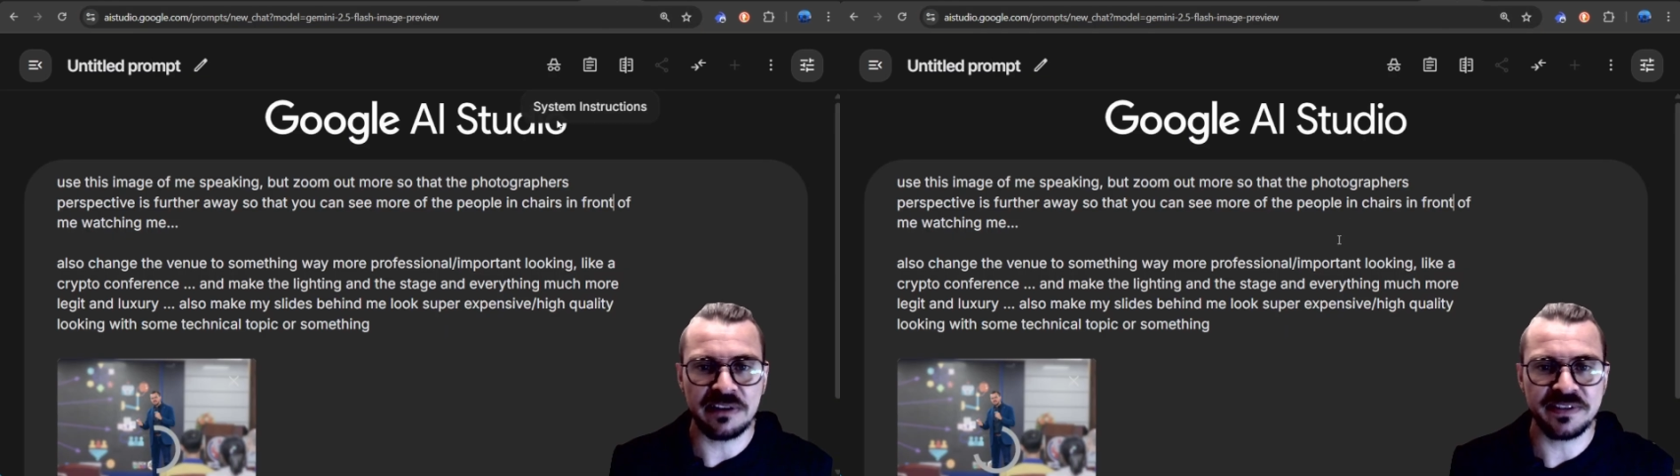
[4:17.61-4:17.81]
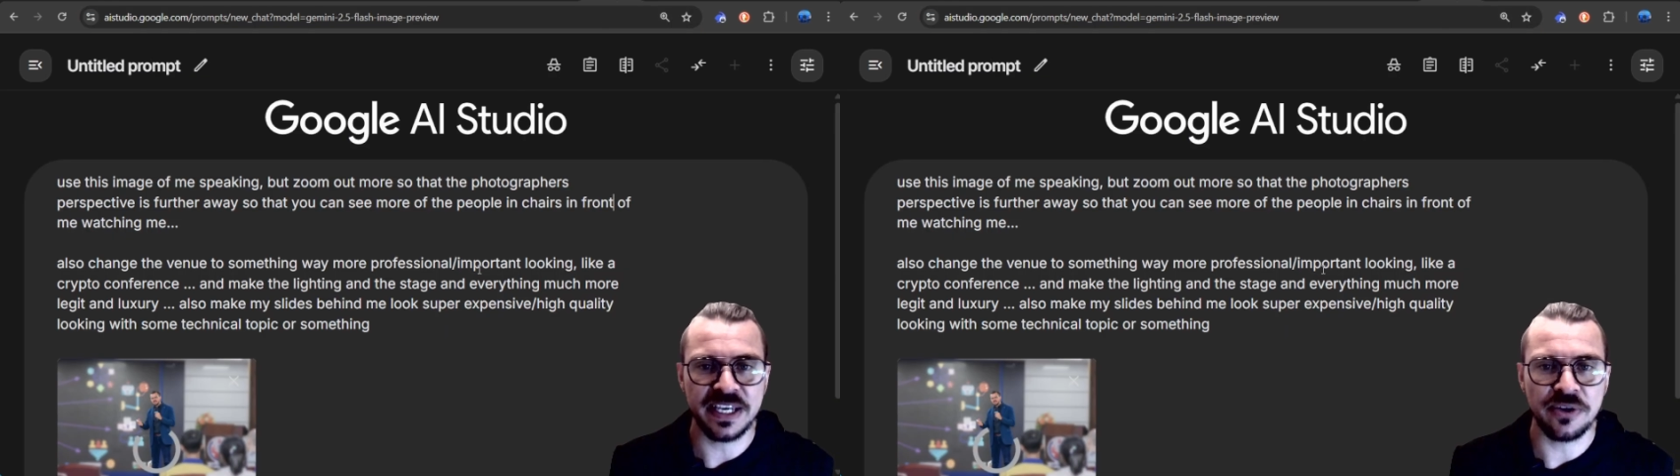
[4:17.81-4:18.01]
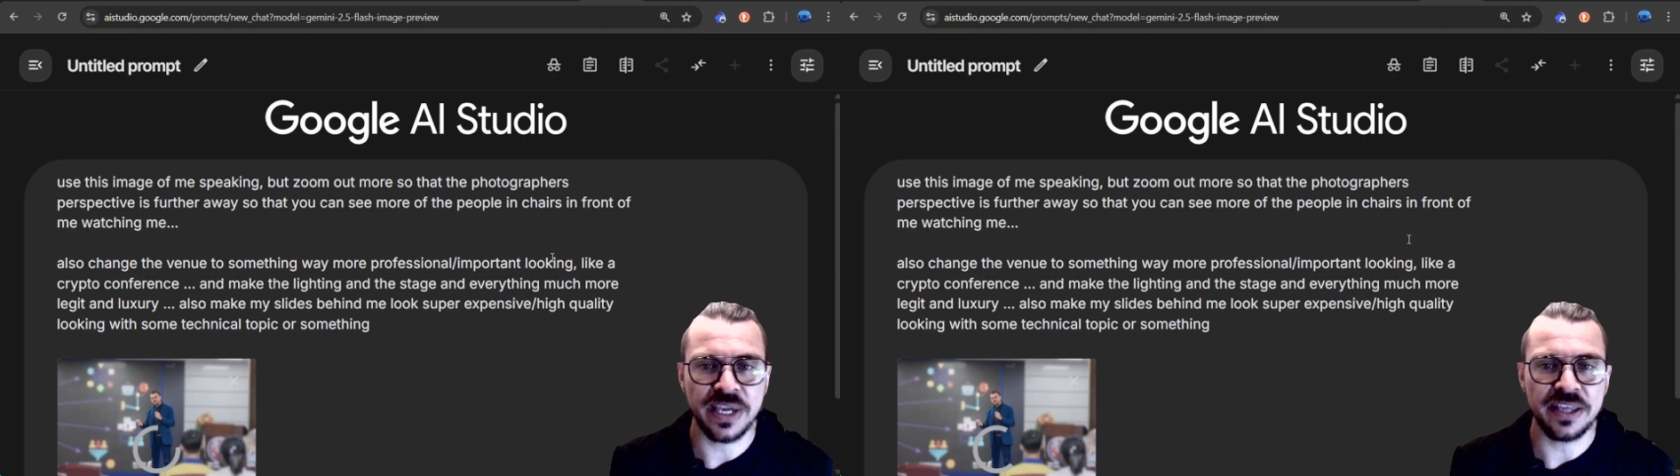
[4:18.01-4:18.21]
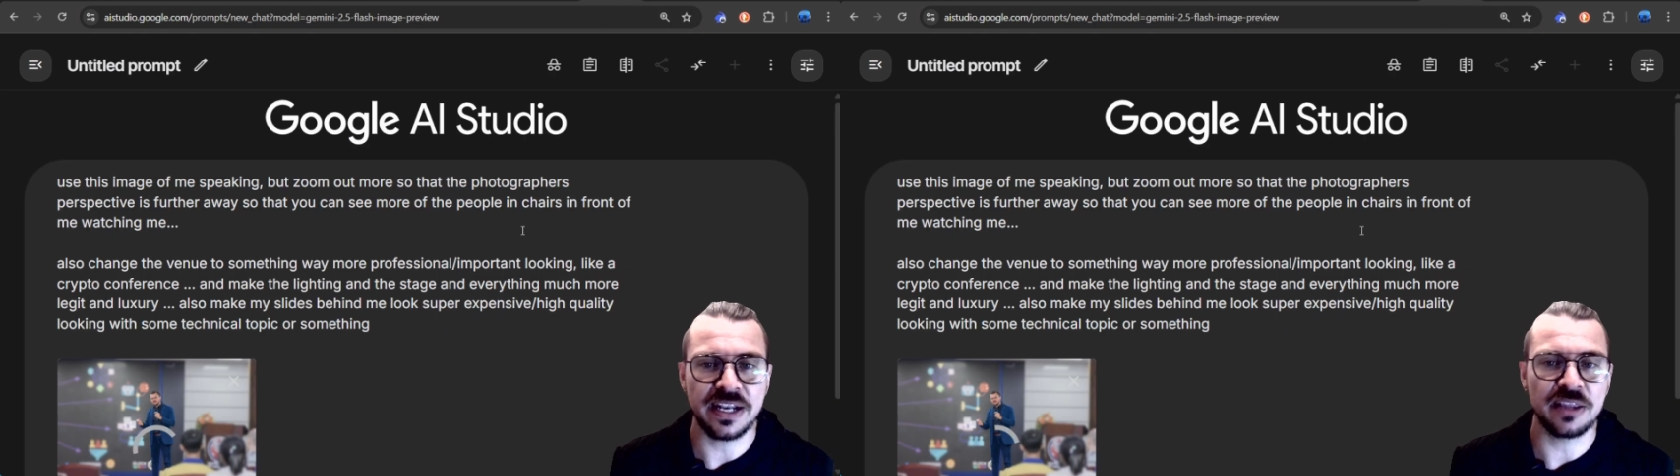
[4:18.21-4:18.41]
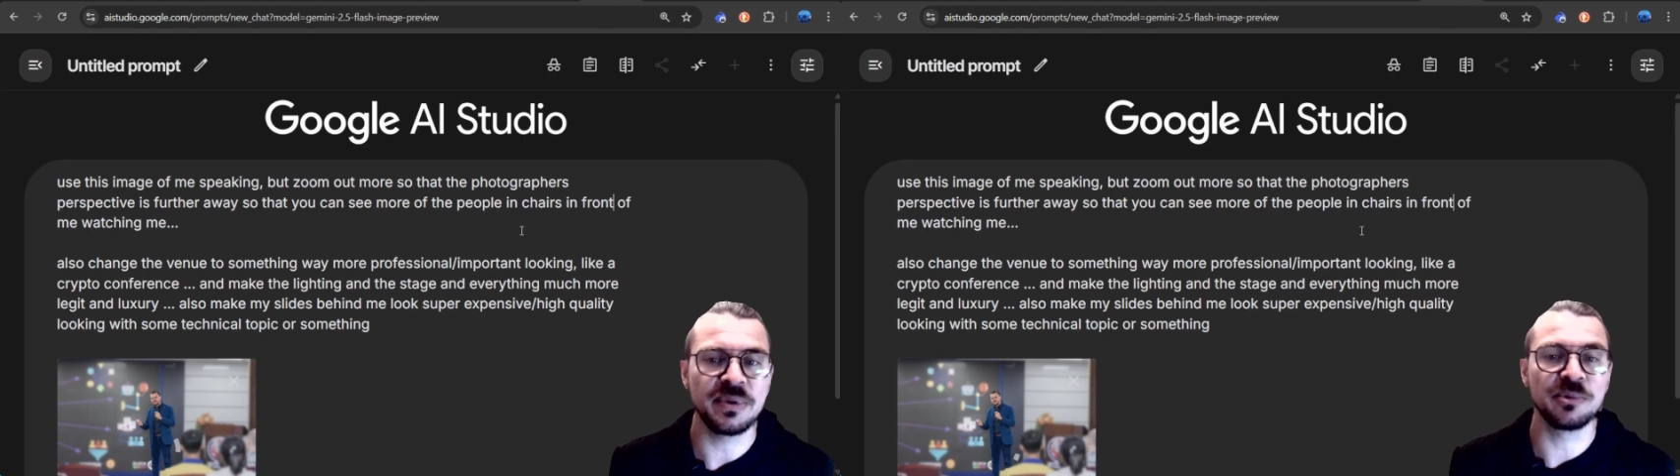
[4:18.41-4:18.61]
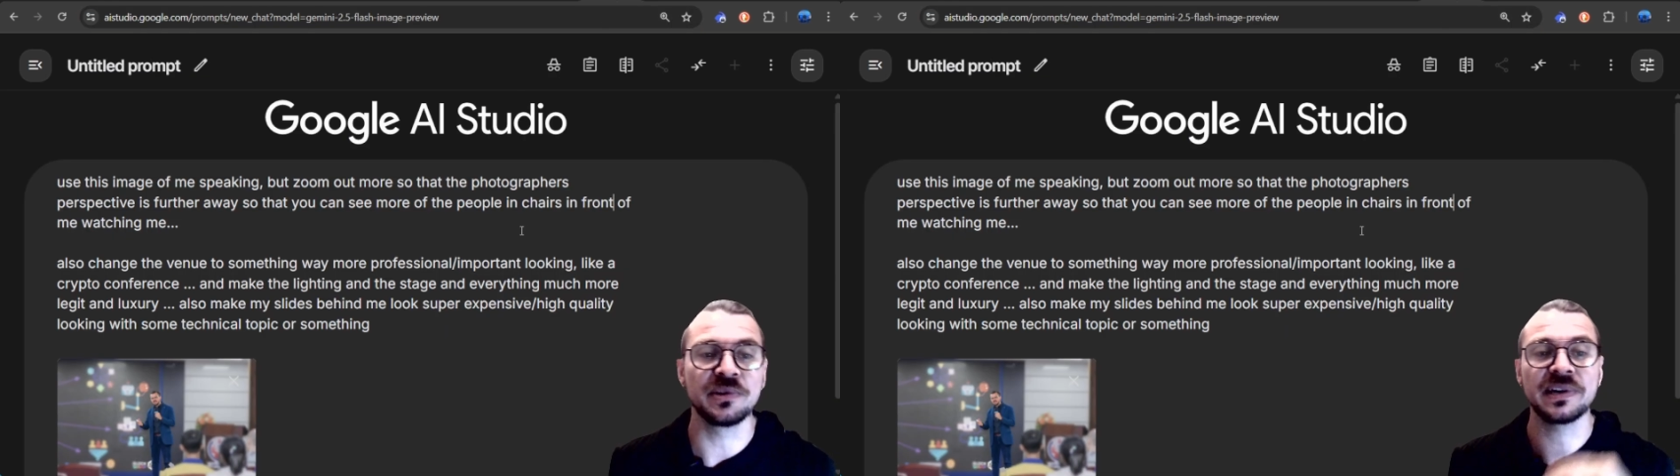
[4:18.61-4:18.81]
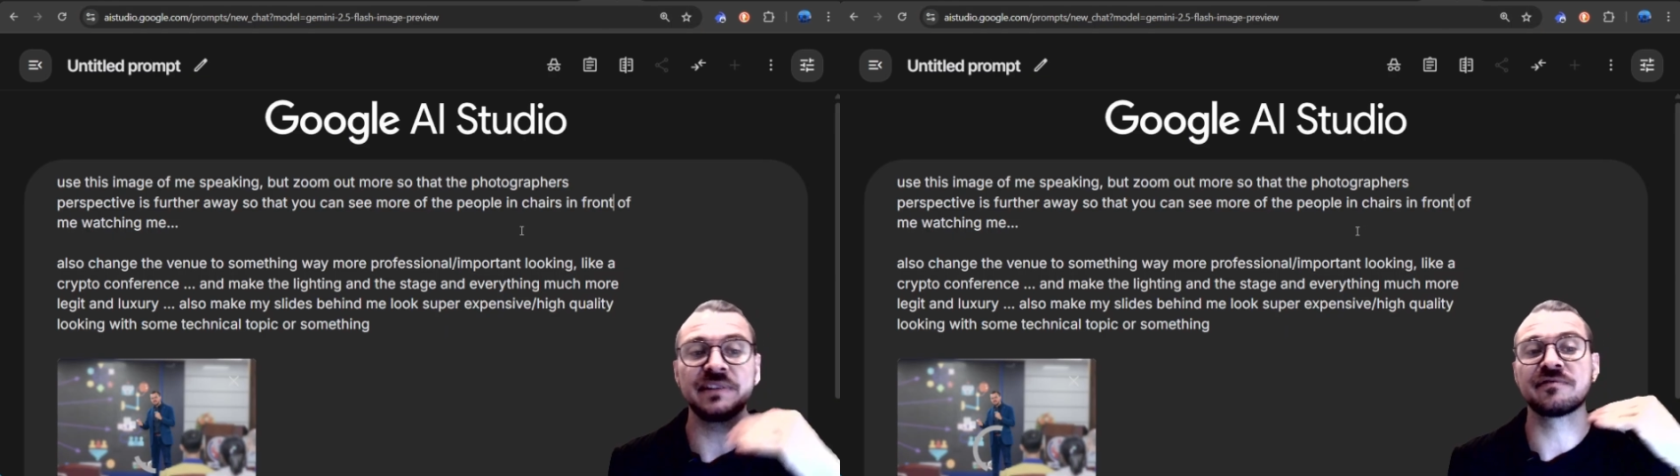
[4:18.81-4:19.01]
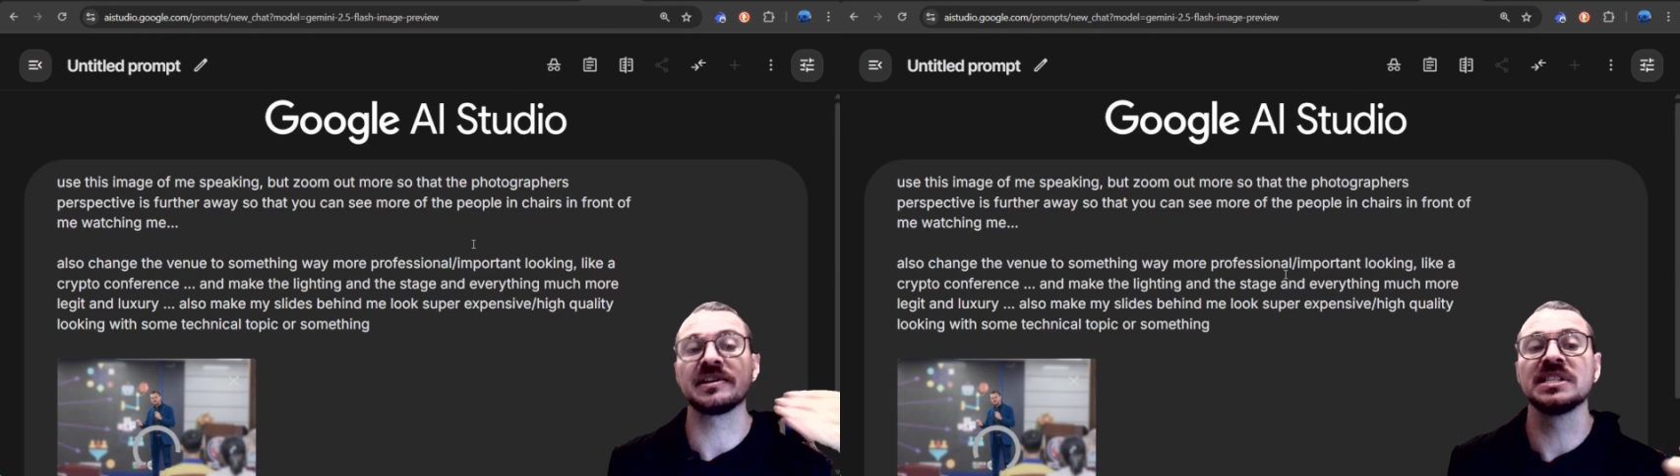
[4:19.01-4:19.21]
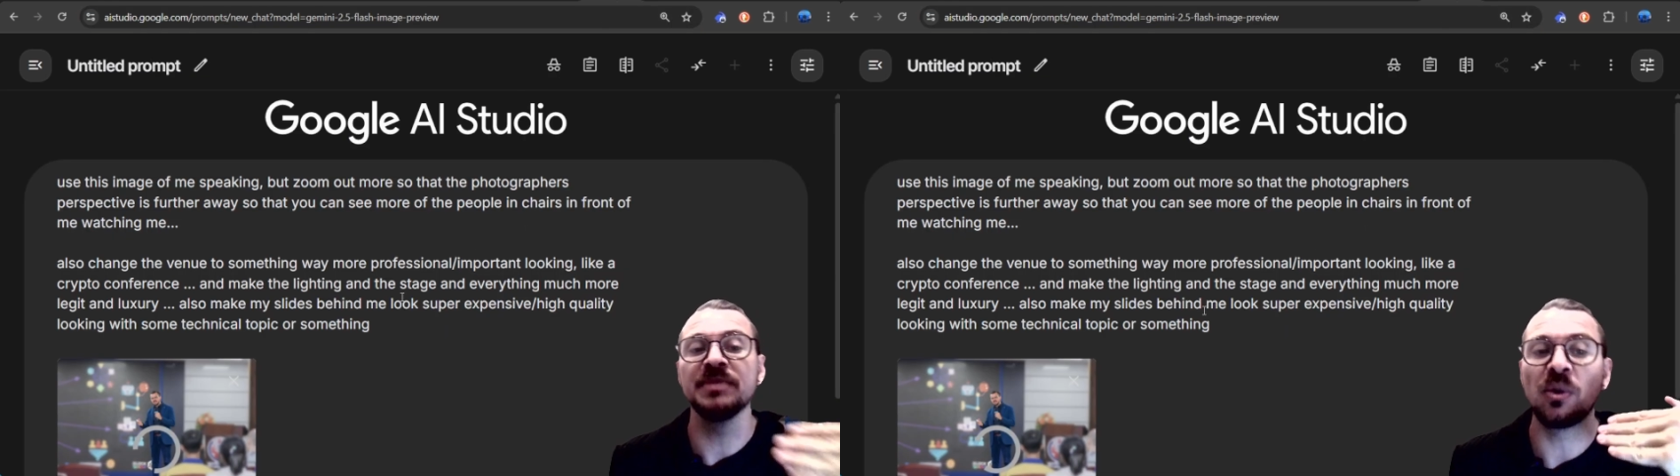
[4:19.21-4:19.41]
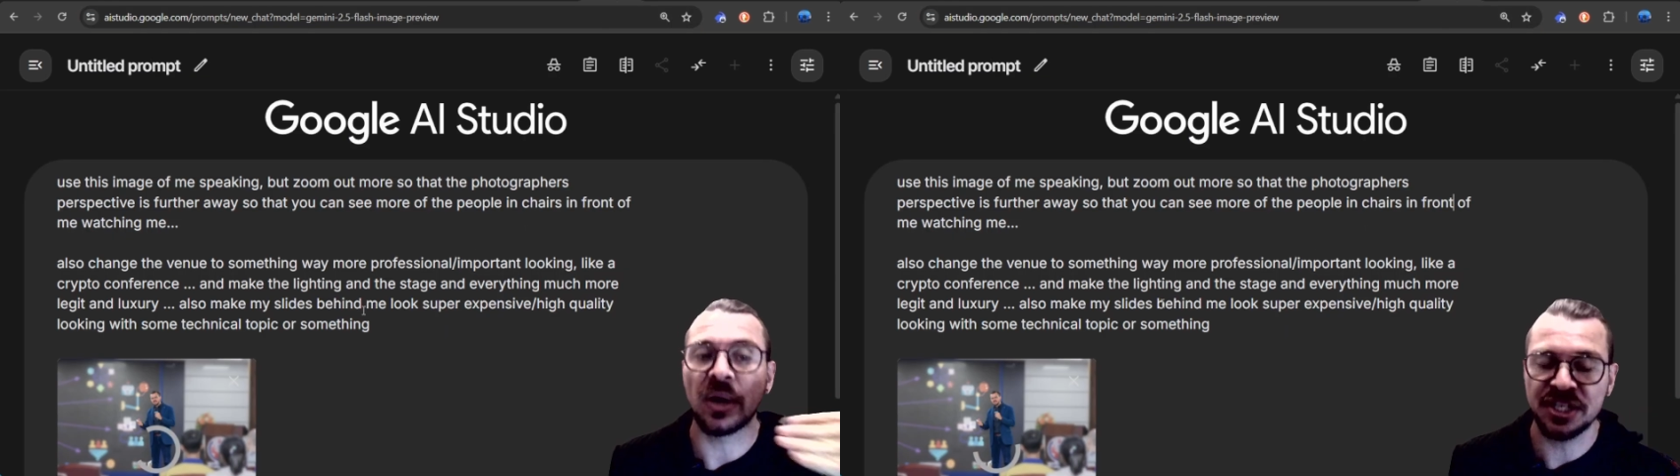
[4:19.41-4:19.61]
I've said, okay, now the people are in front of
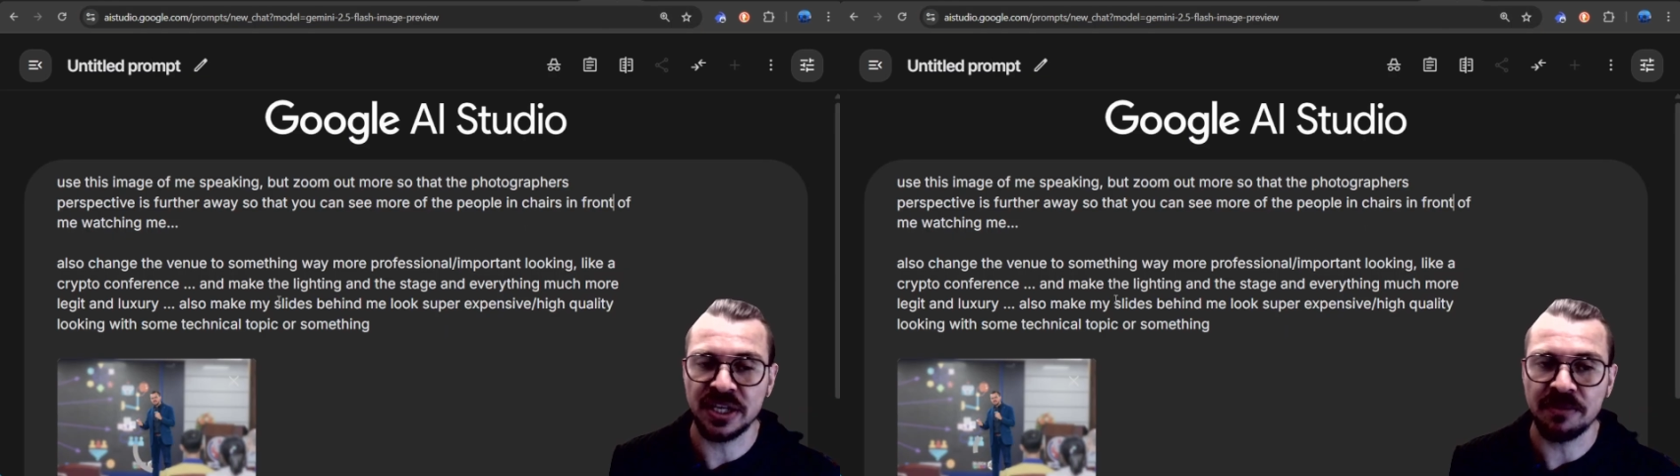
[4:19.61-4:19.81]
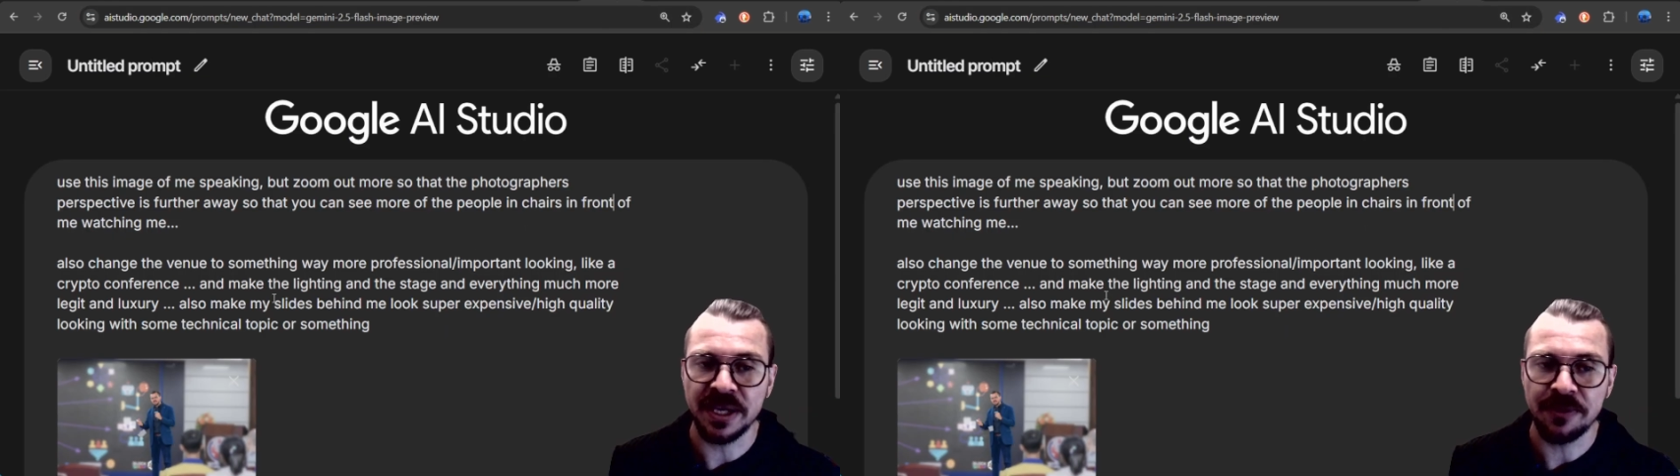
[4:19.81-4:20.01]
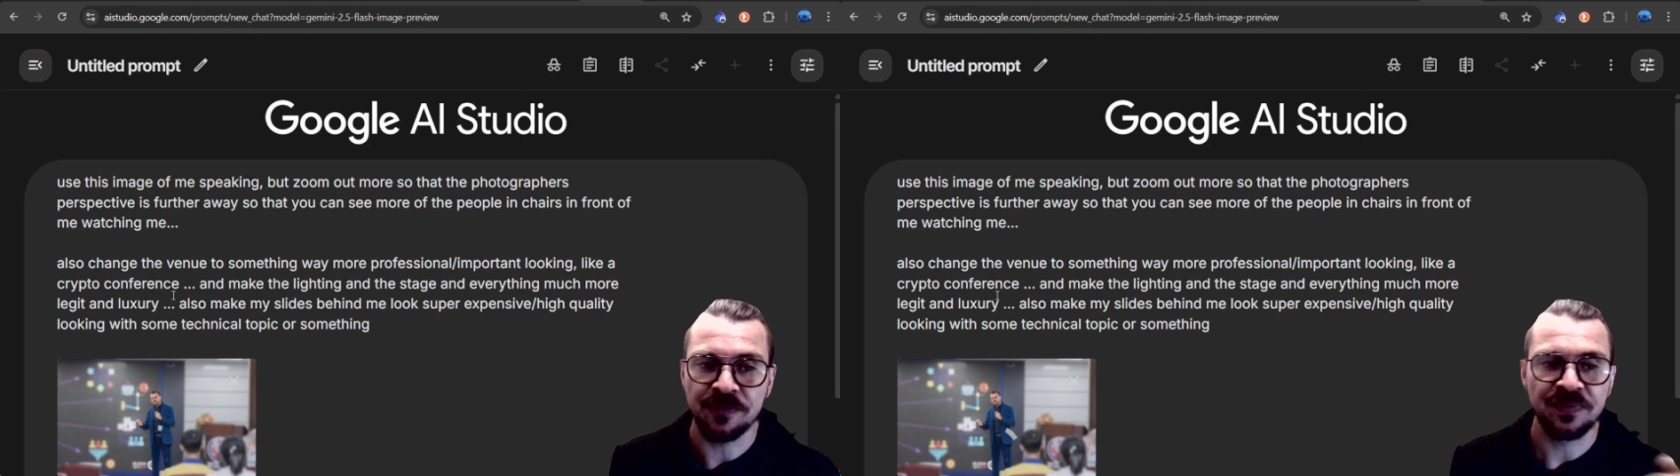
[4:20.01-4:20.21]
me watching me.